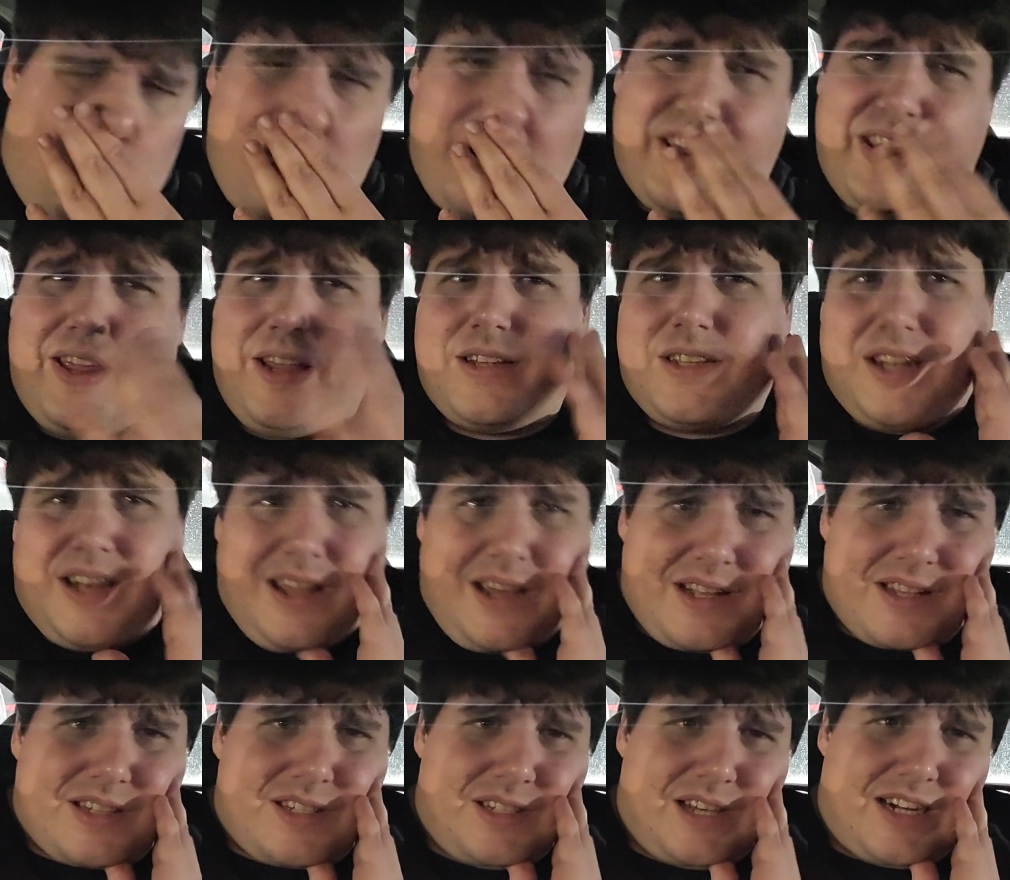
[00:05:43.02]
gigs and
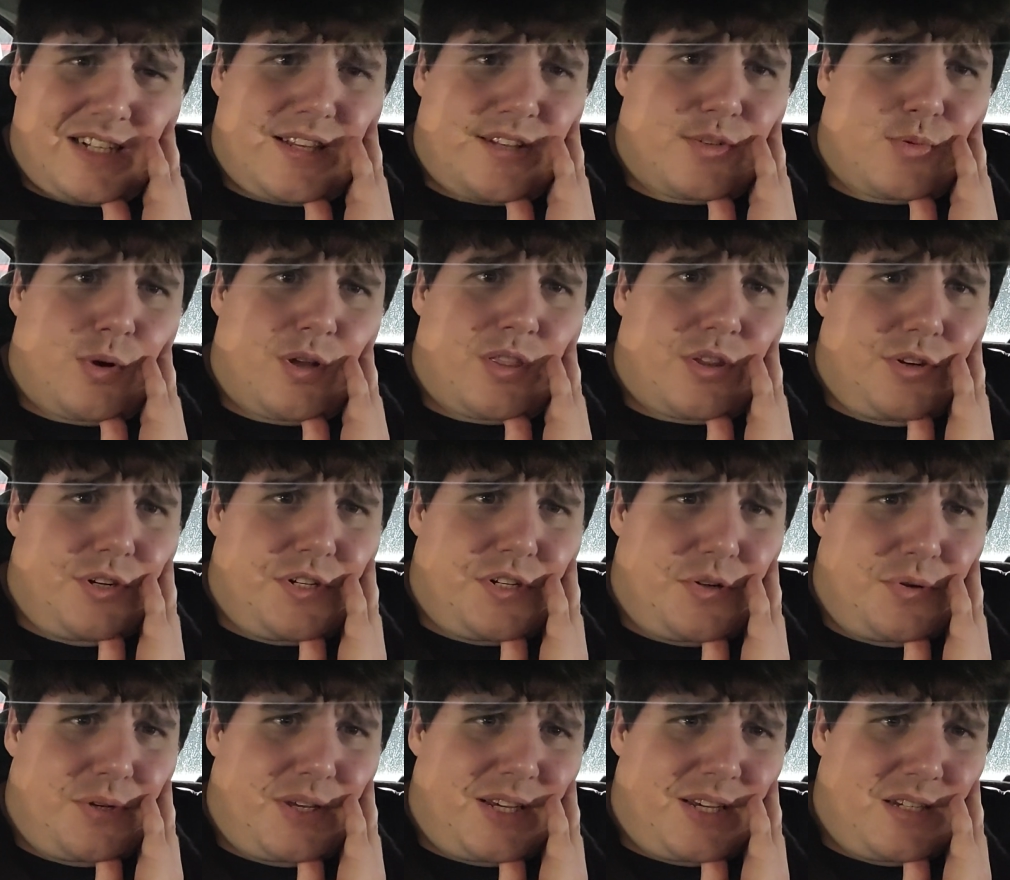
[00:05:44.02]
8 slots, that's what,
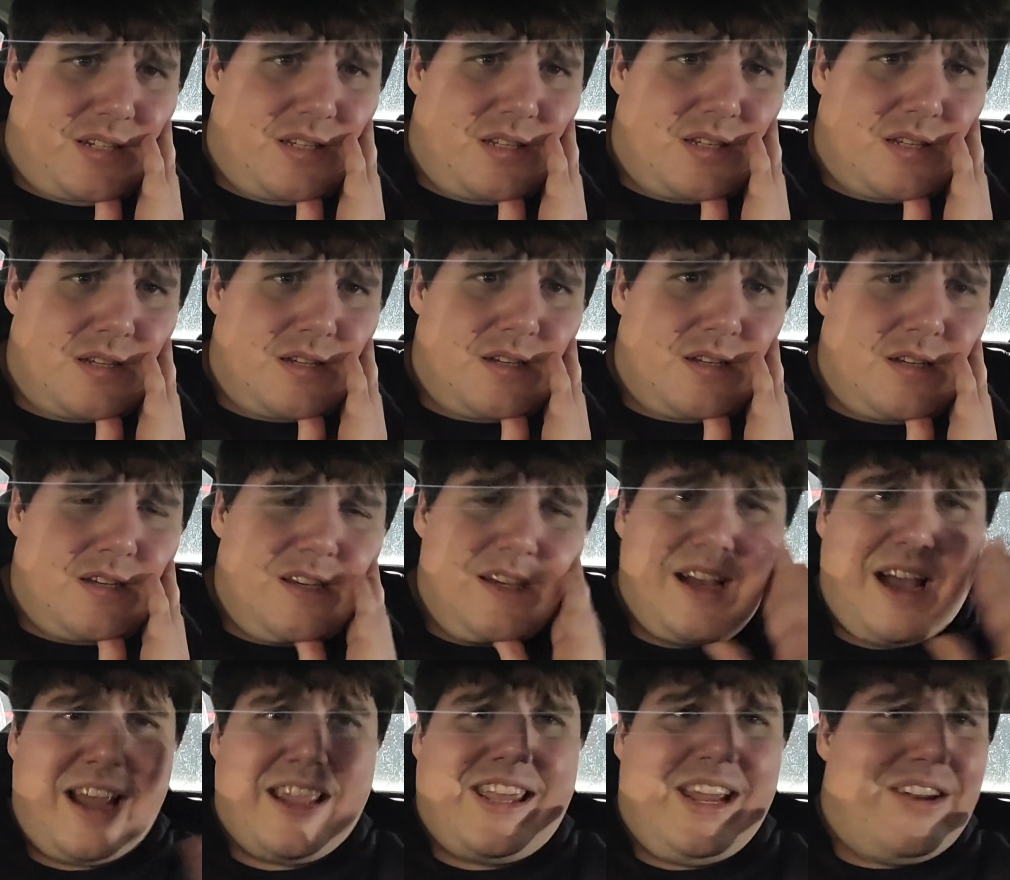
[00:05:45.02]
32 gigs?
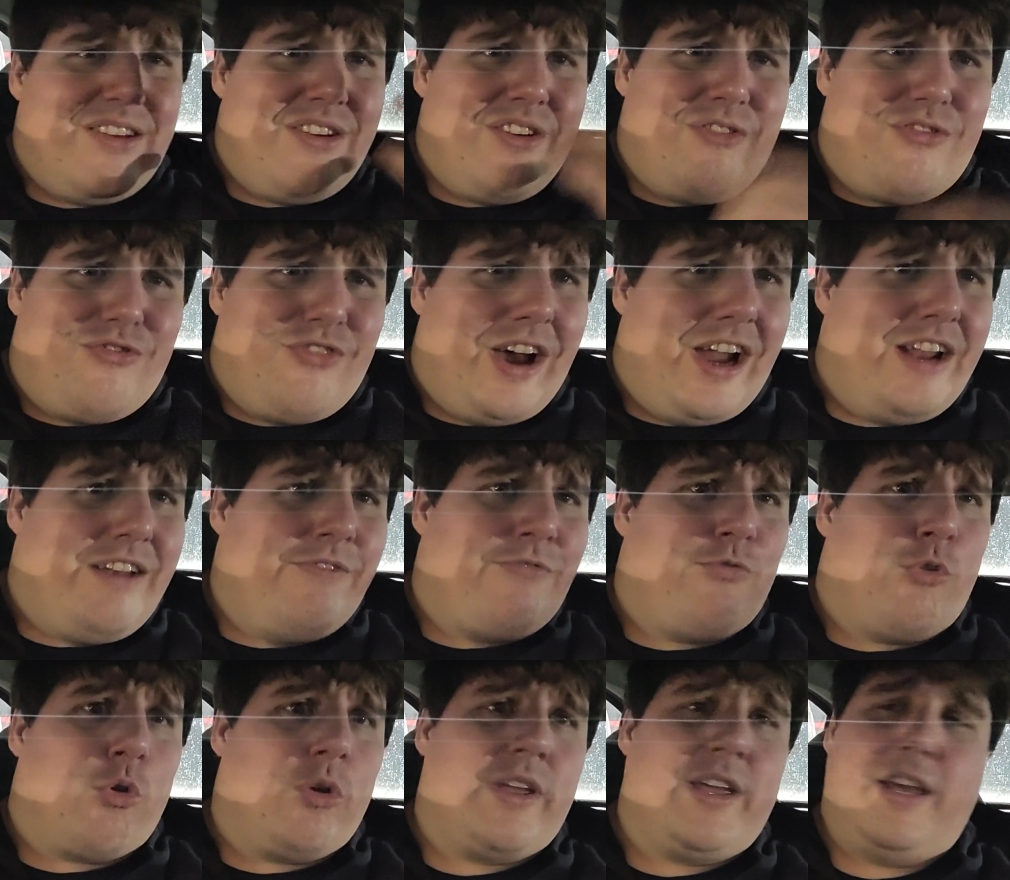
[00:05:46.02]
I can't even find
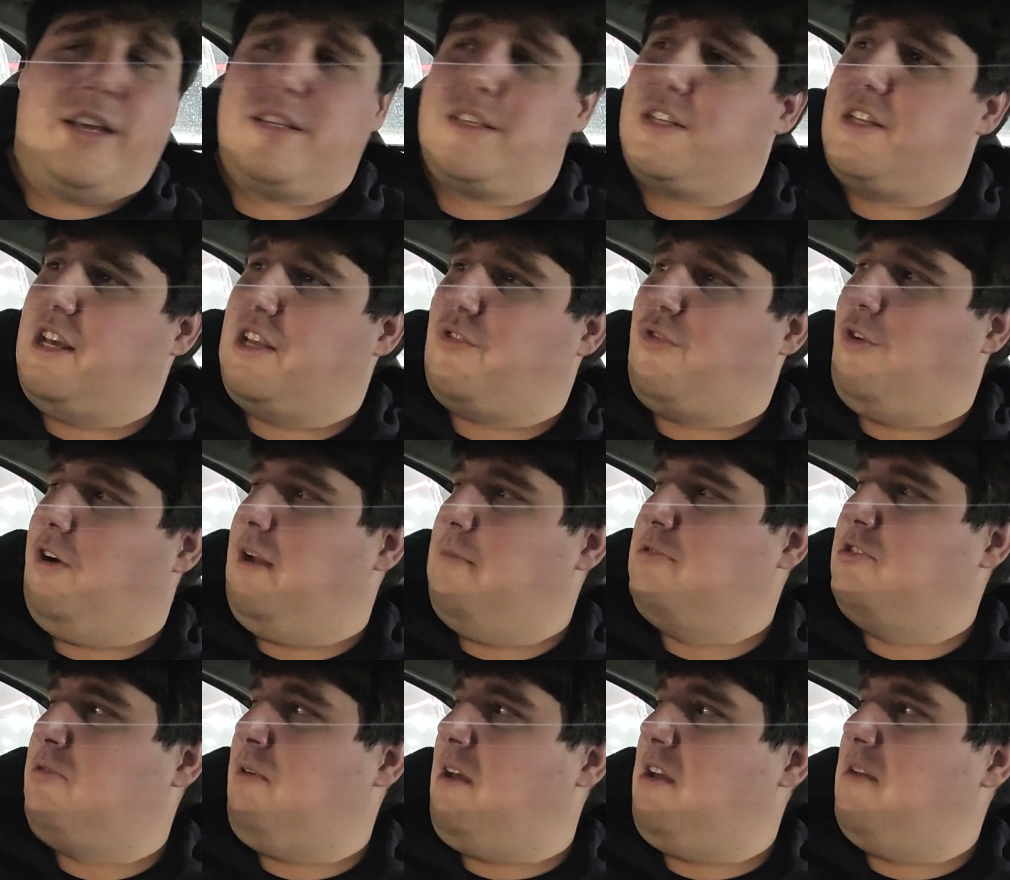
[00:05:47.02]
4 gig sticks for it.
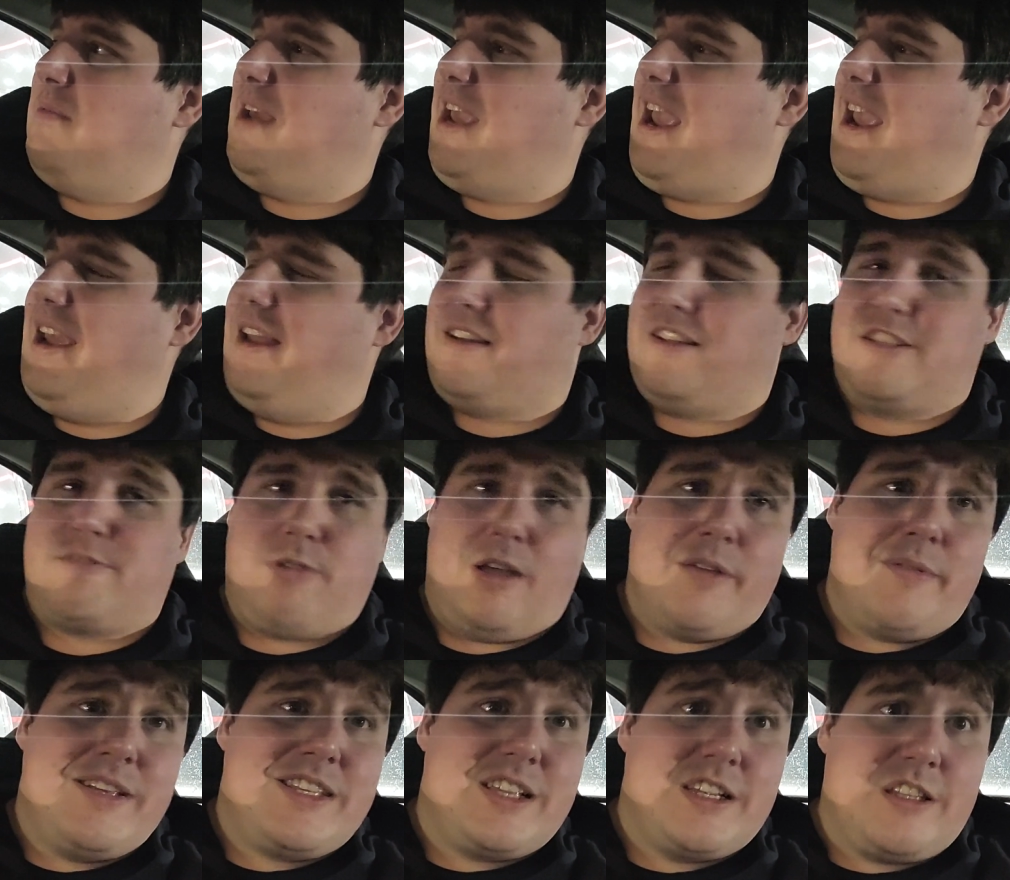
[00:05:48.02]
It's probably going to be 8. That's
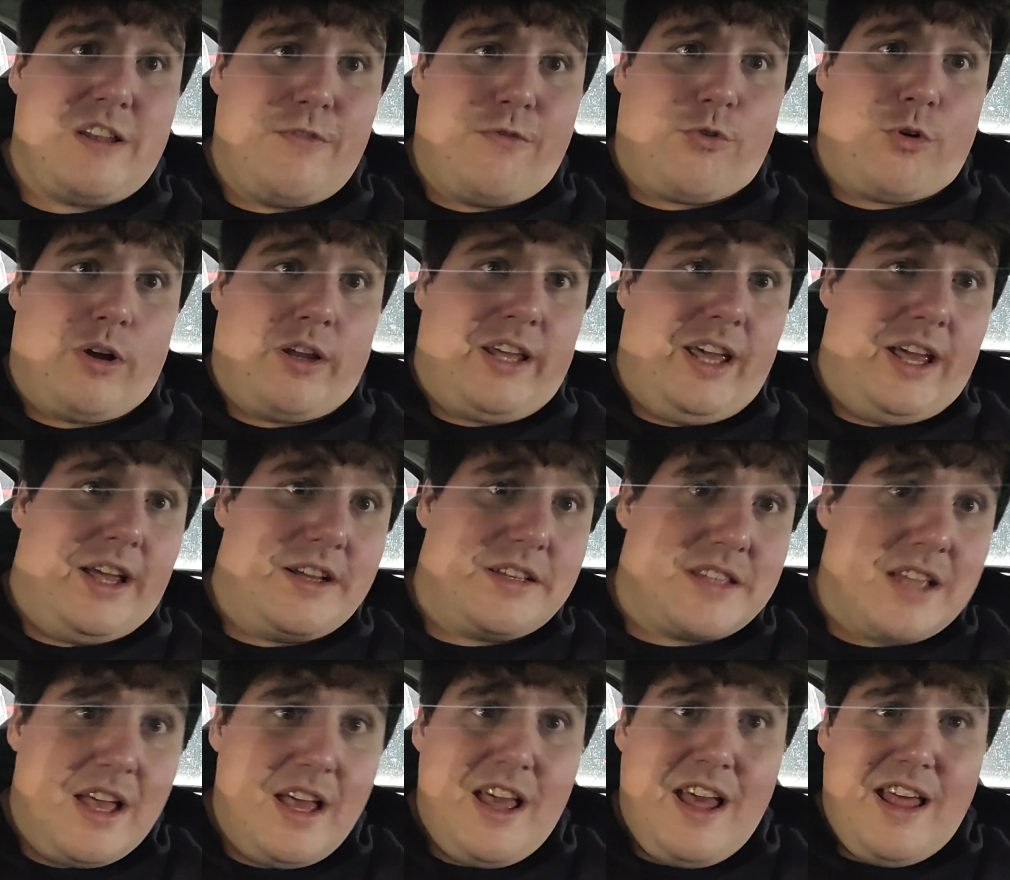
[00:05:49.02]
probably going to be 64
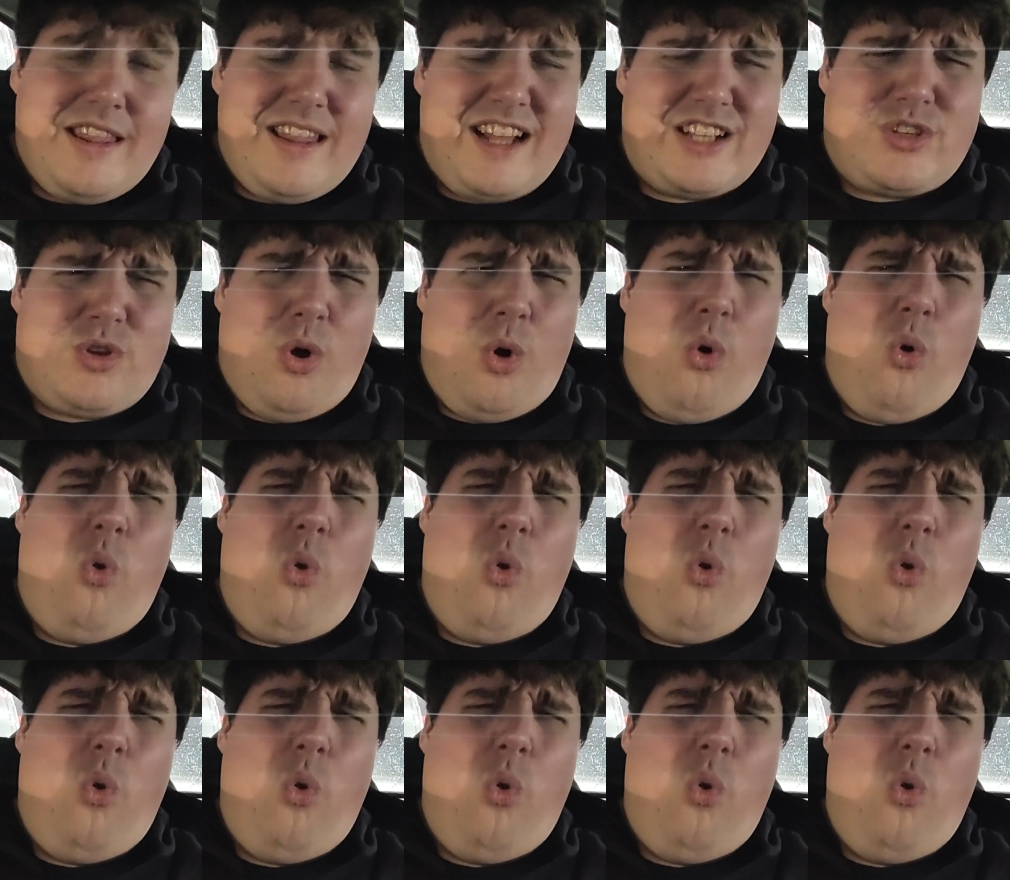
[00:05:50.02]
gigs. That's